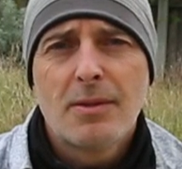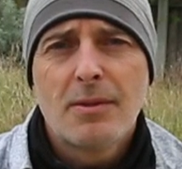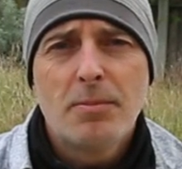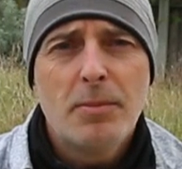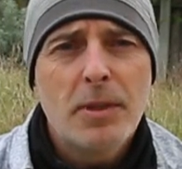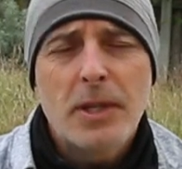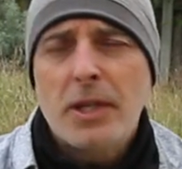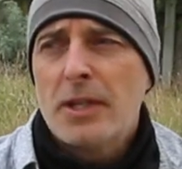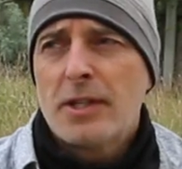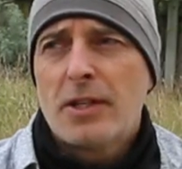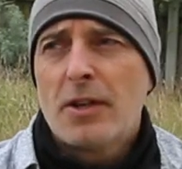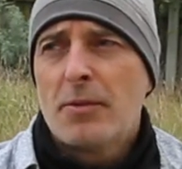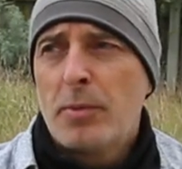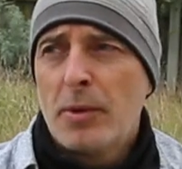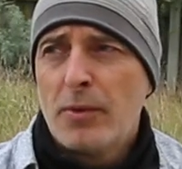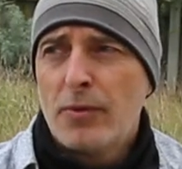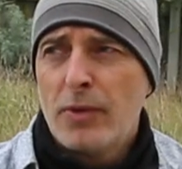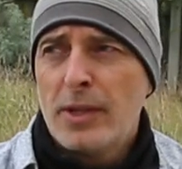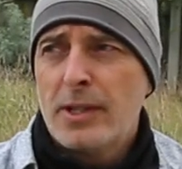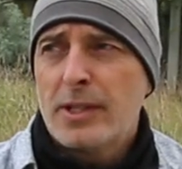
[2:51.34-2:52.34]
because I've
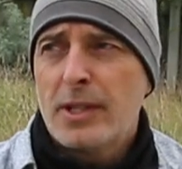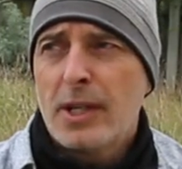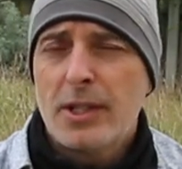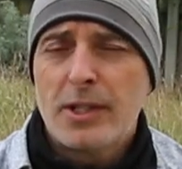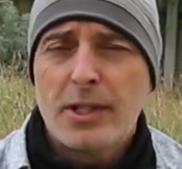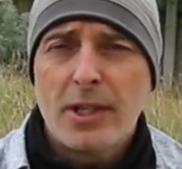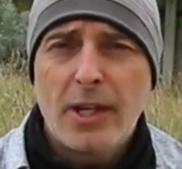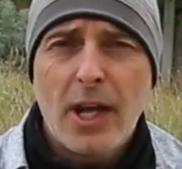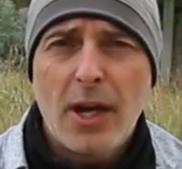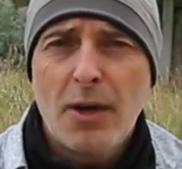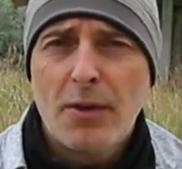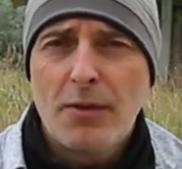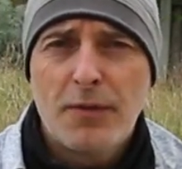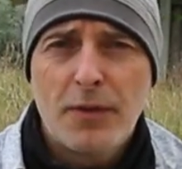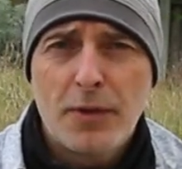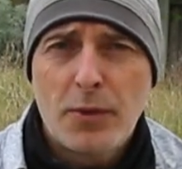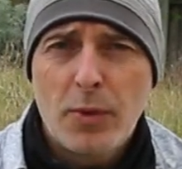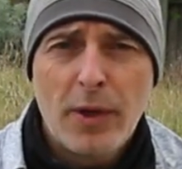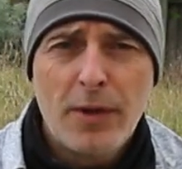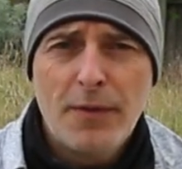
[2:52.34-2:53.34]
been researching health
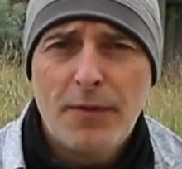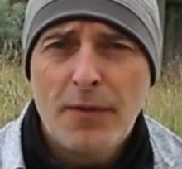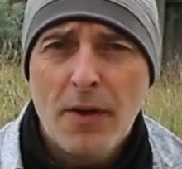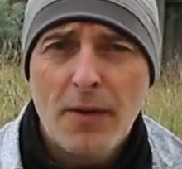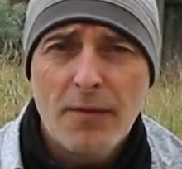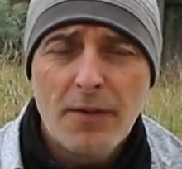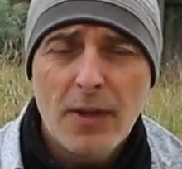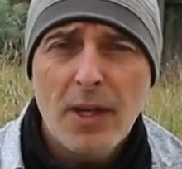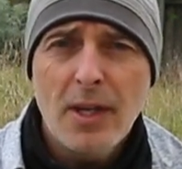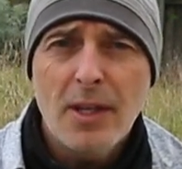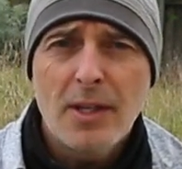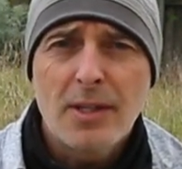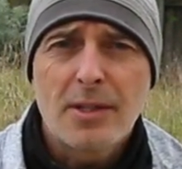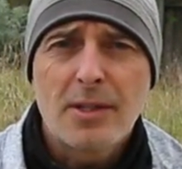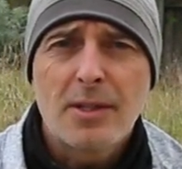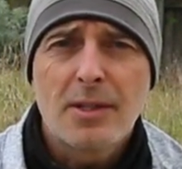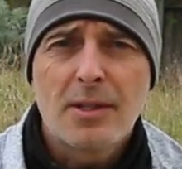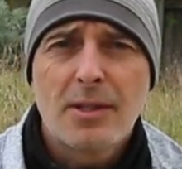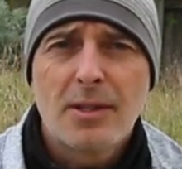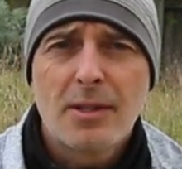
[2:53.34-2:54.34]
for 25
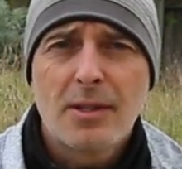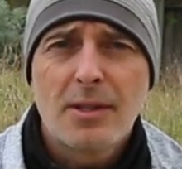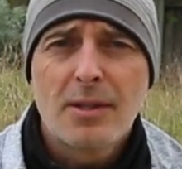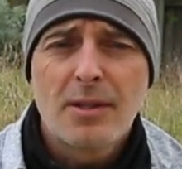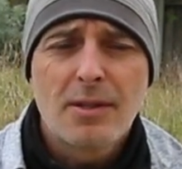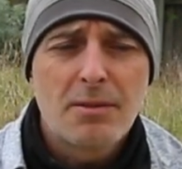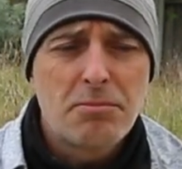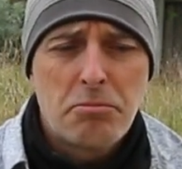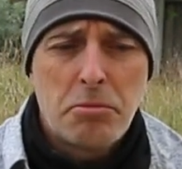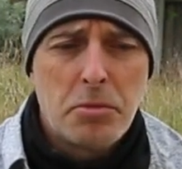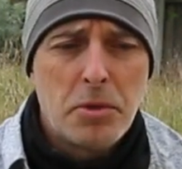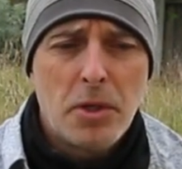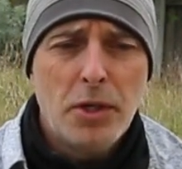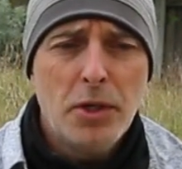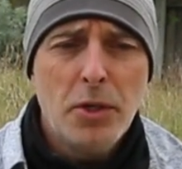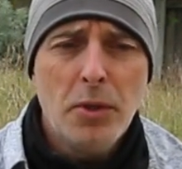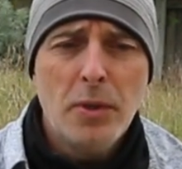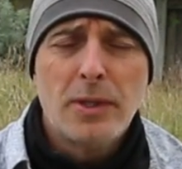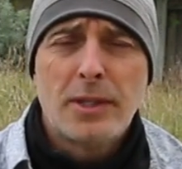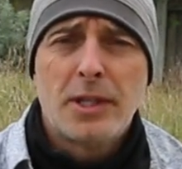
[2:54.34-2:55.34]
years.
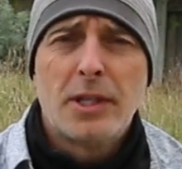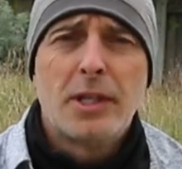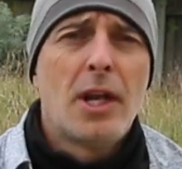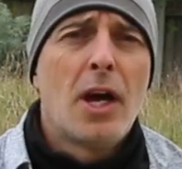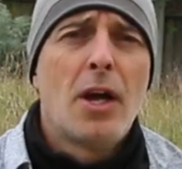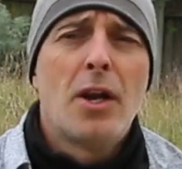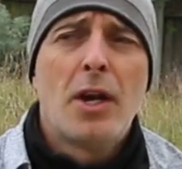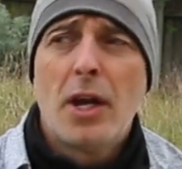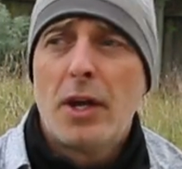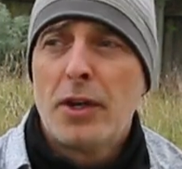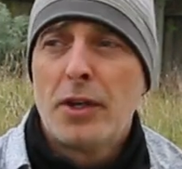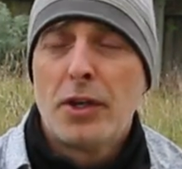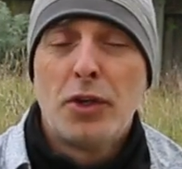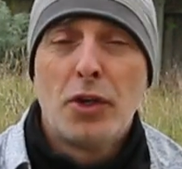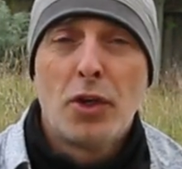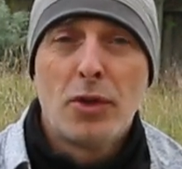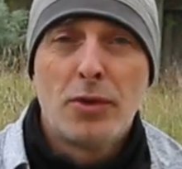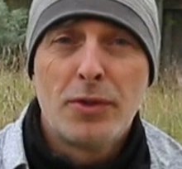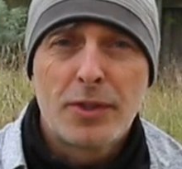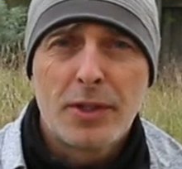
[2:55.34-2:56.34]
It's a load of
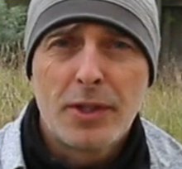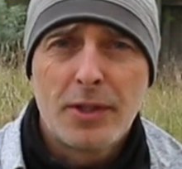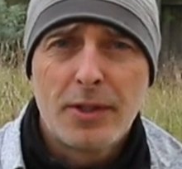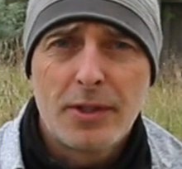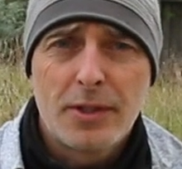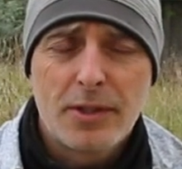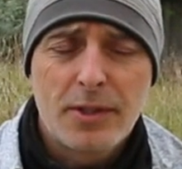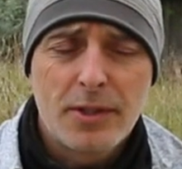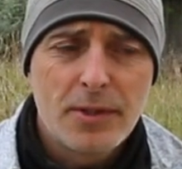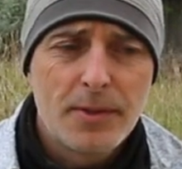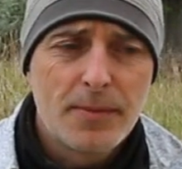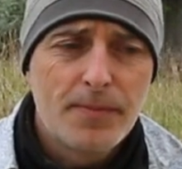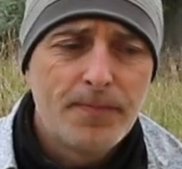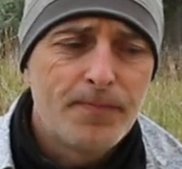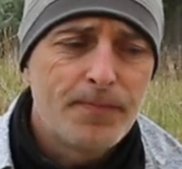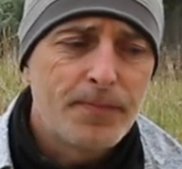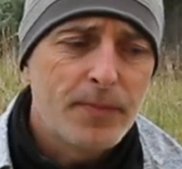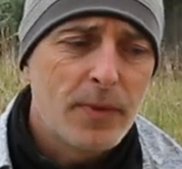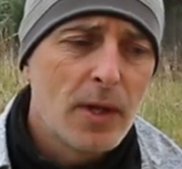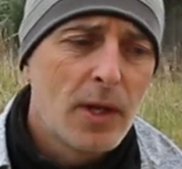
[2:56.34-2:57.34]
nonsense.
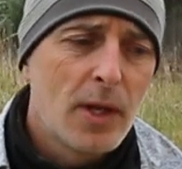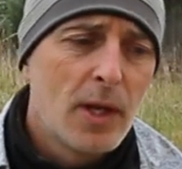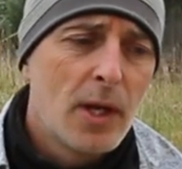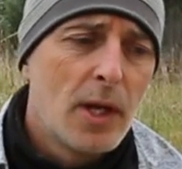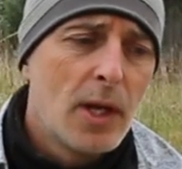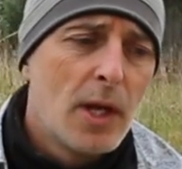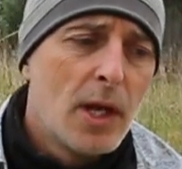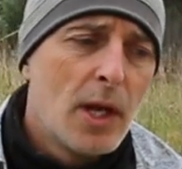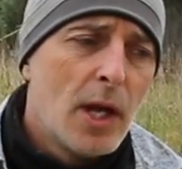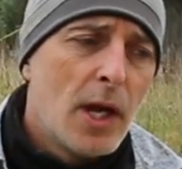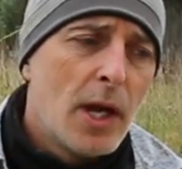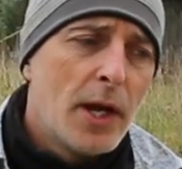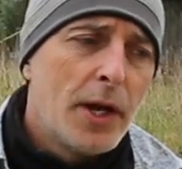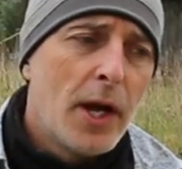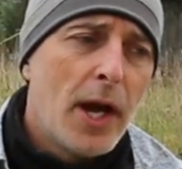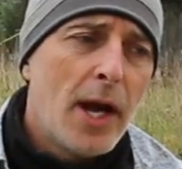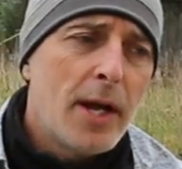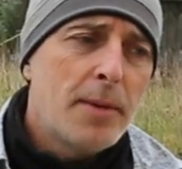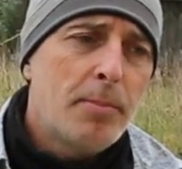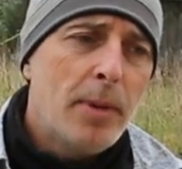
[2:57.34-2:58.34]
And
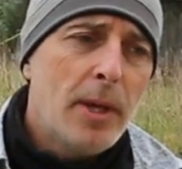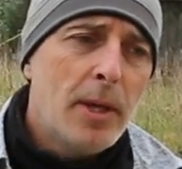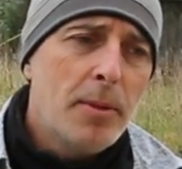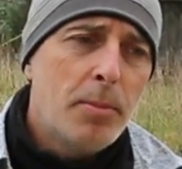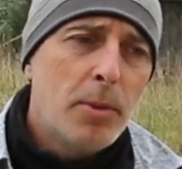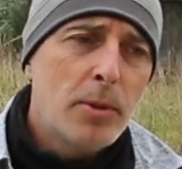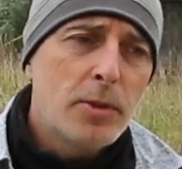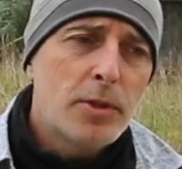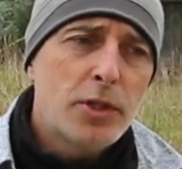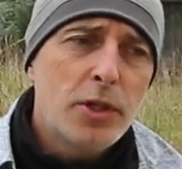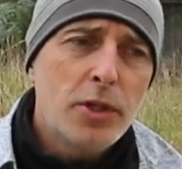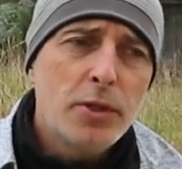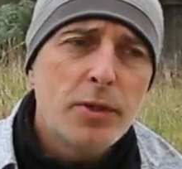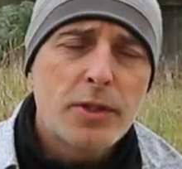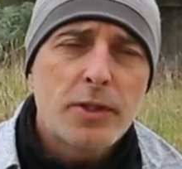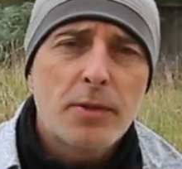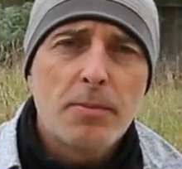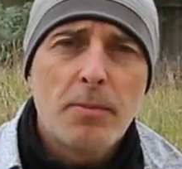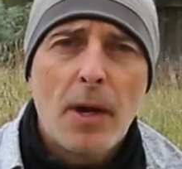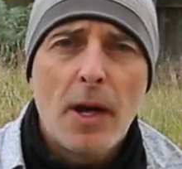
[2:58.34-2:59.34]
I had people,
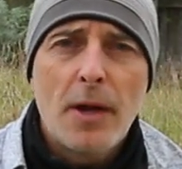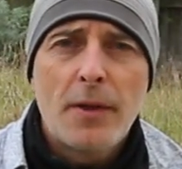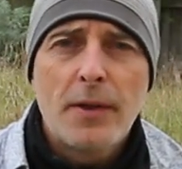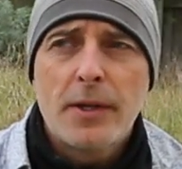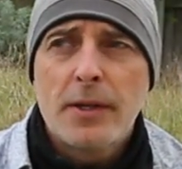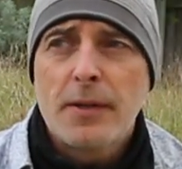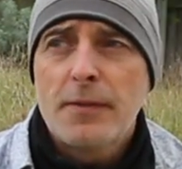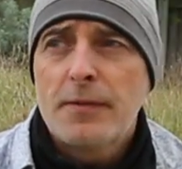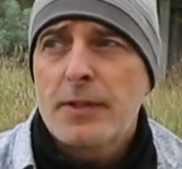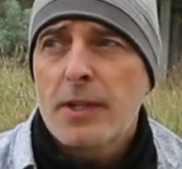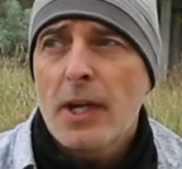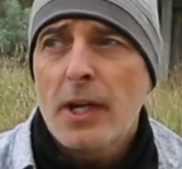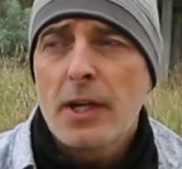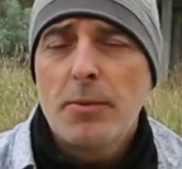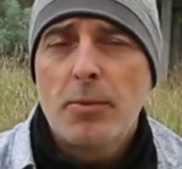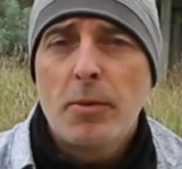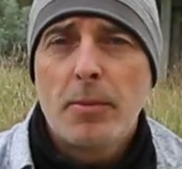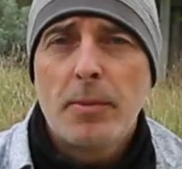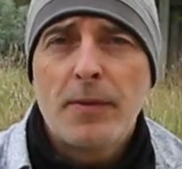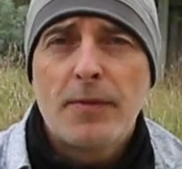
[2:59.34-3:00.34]
students of mine that have
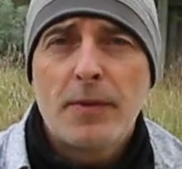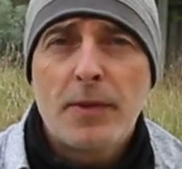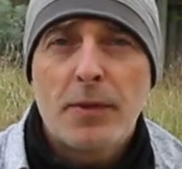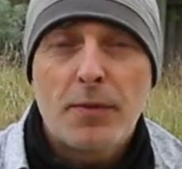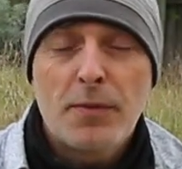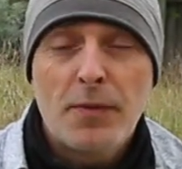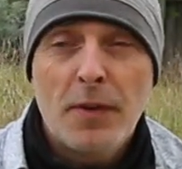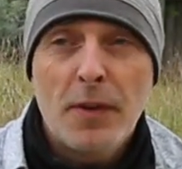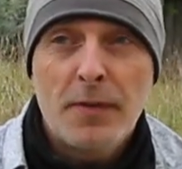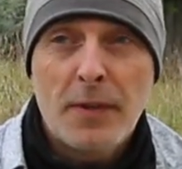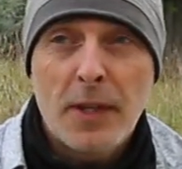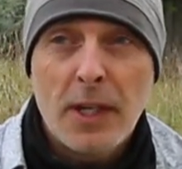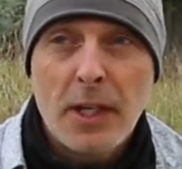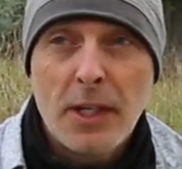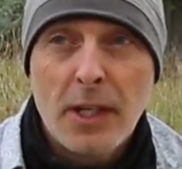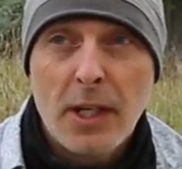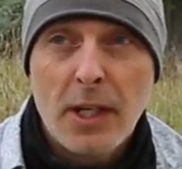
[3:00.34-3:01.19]
studied with me for 15